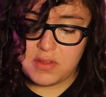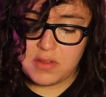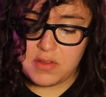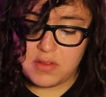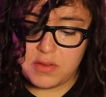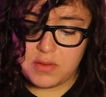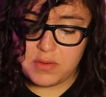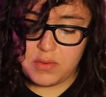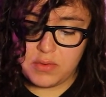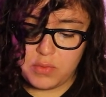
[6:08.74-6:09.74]

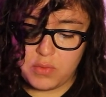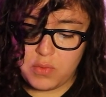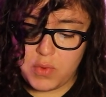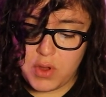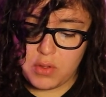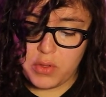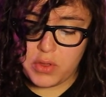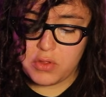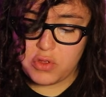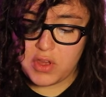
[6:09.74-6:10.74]
So, weird
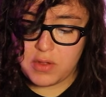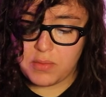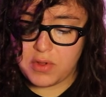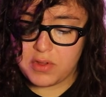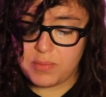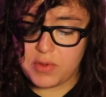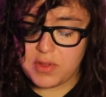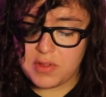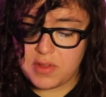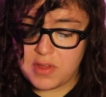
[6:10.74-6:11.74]
looking shamrock,
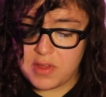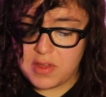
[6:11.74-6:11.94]
but